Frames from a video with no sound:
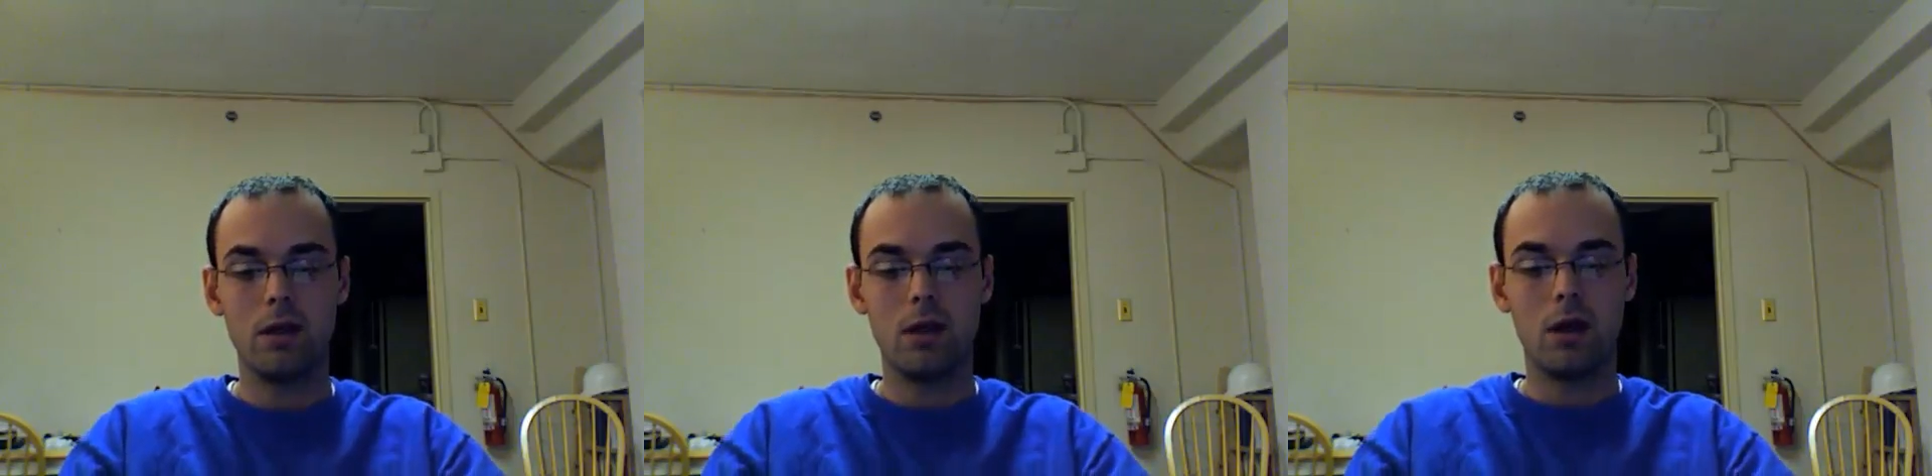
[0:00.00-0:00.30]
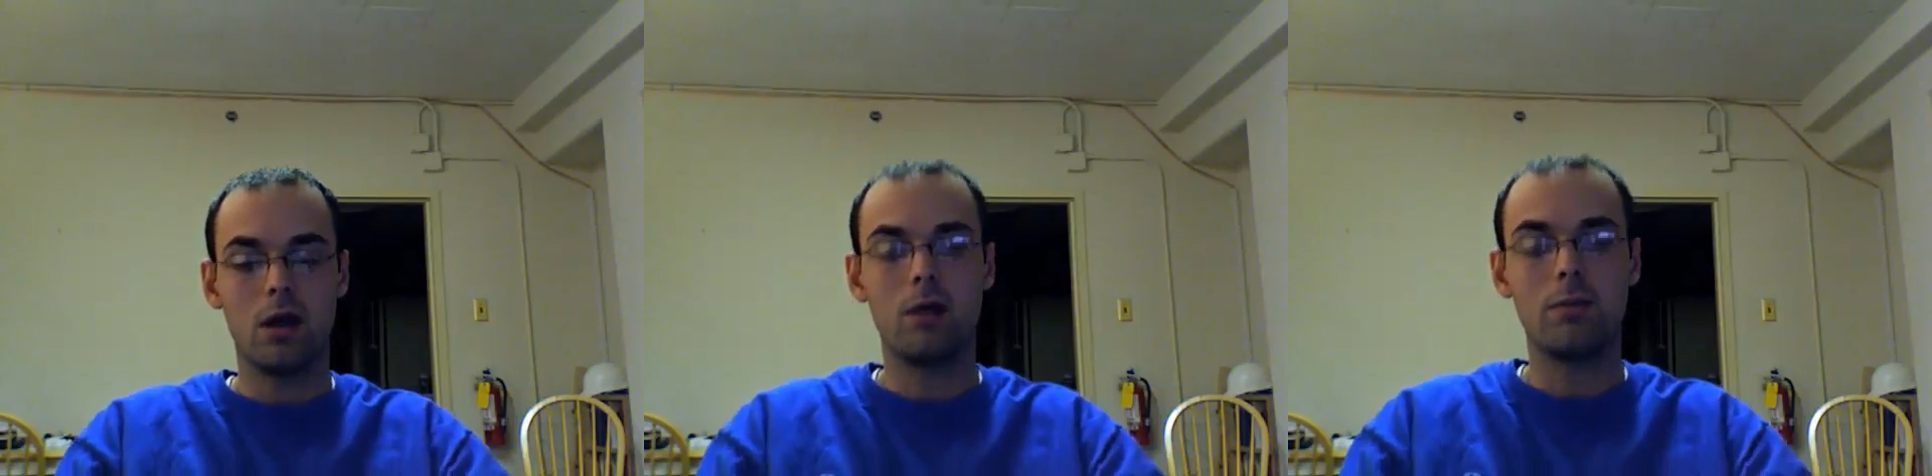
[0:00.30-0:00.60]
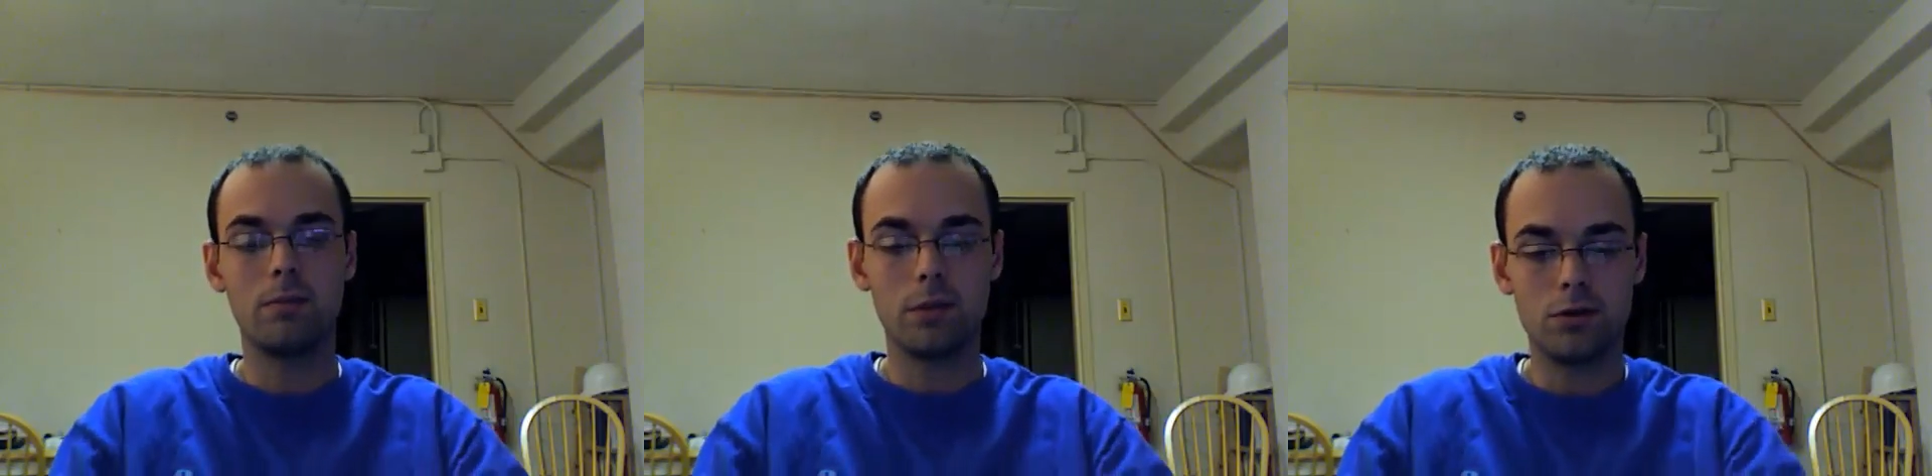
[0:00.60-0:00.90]

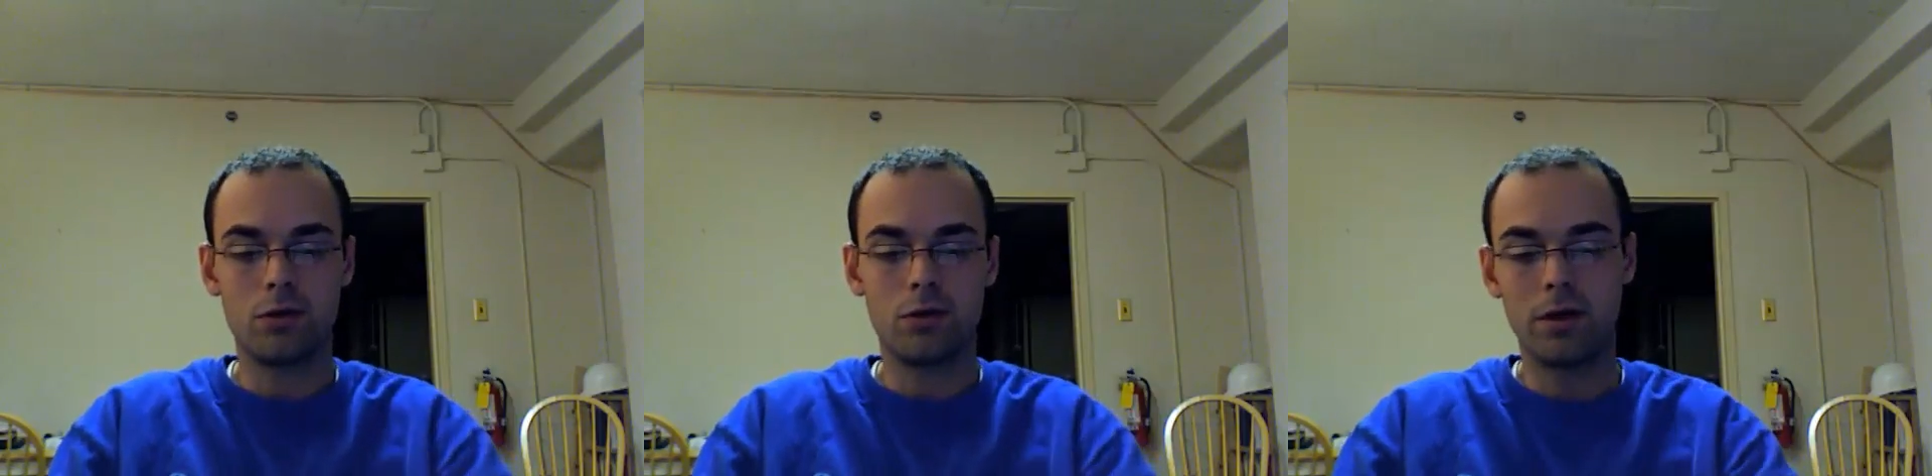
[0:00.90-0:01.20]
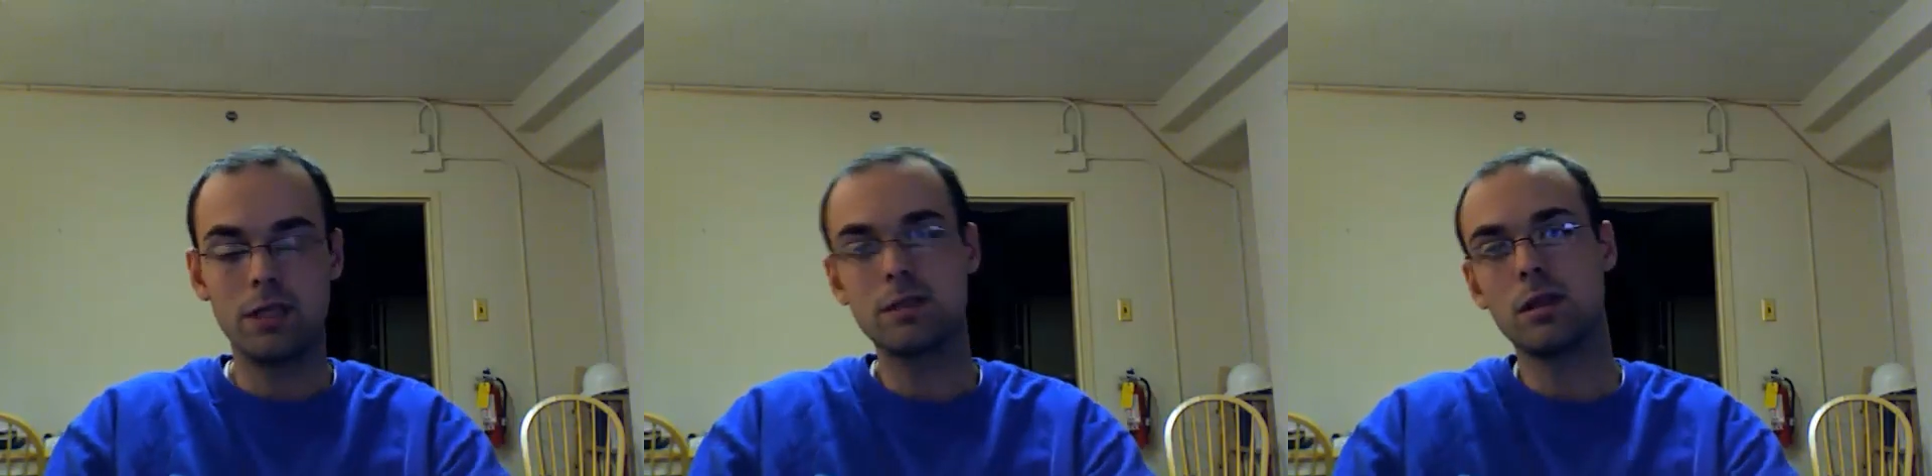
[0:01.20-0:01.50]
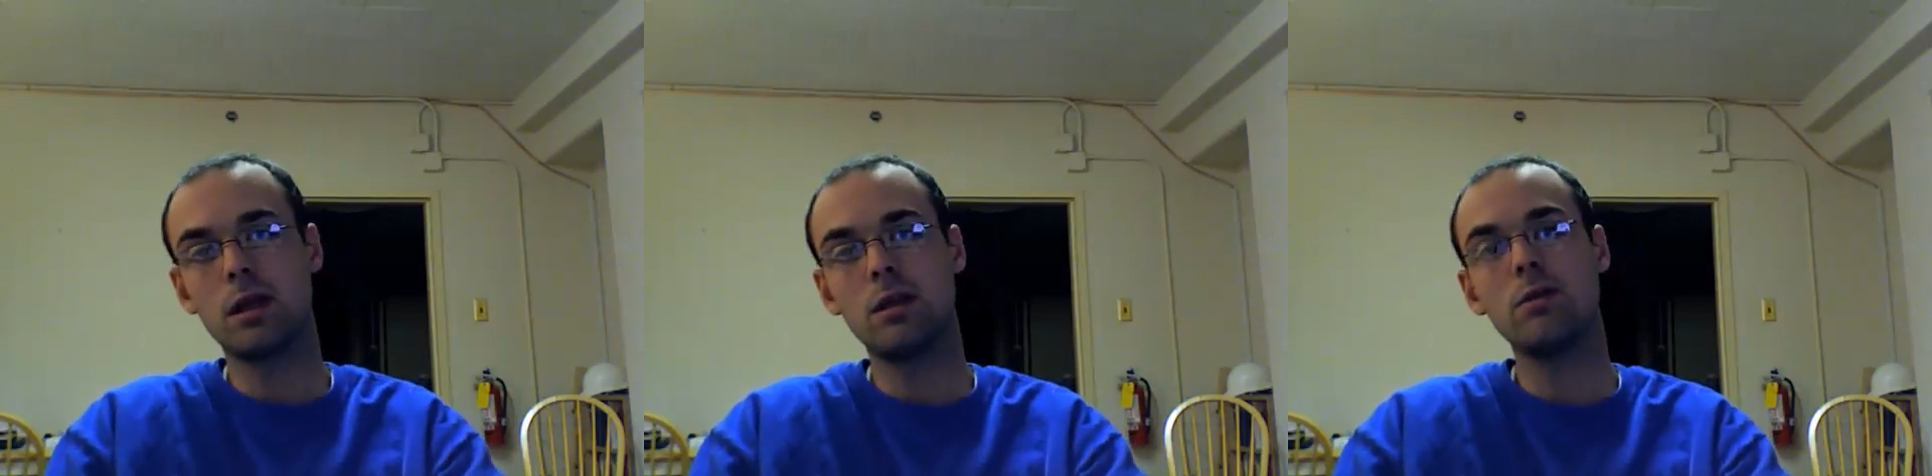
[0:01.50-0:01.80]
The drawings
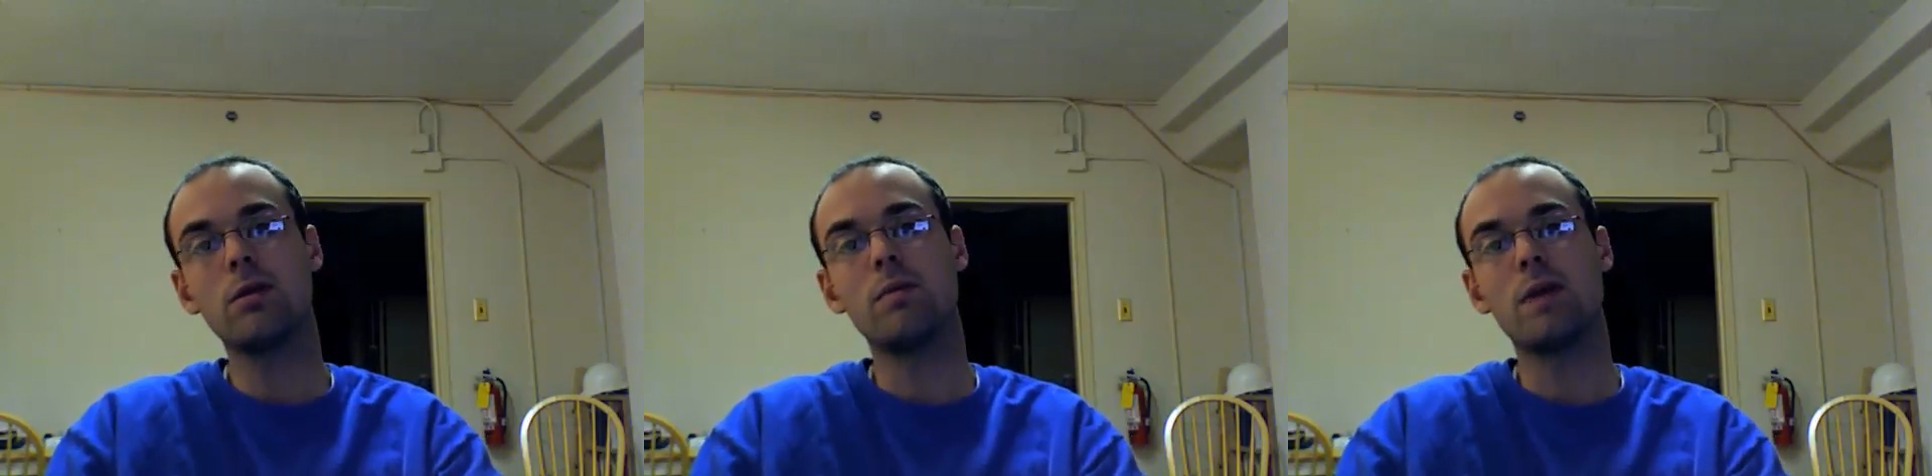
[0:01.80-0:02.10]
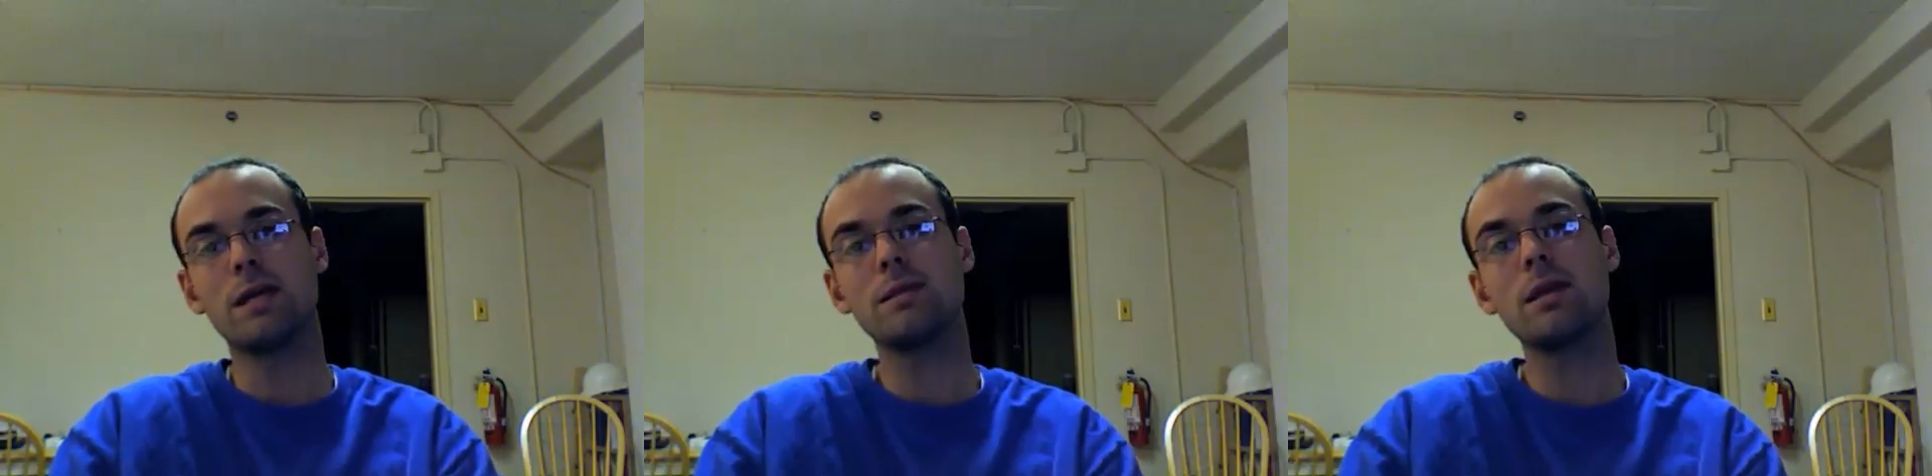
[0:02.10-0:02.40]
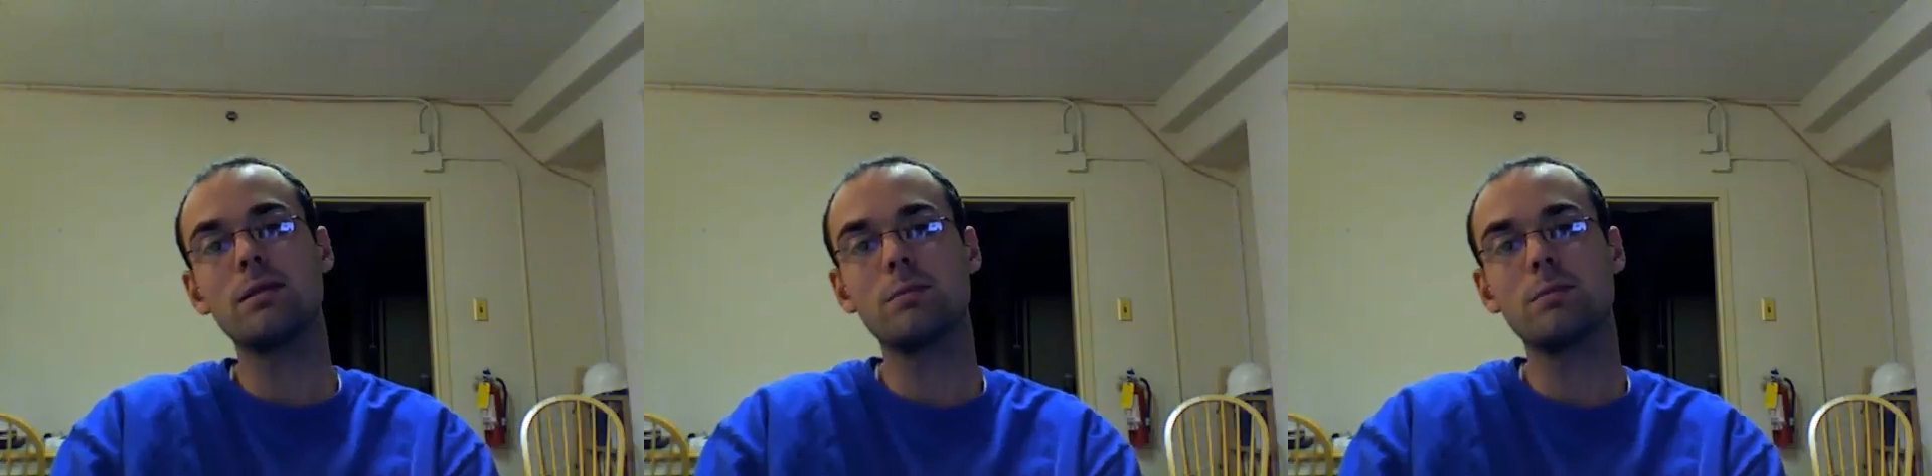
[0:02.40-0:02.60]
that they do are messy.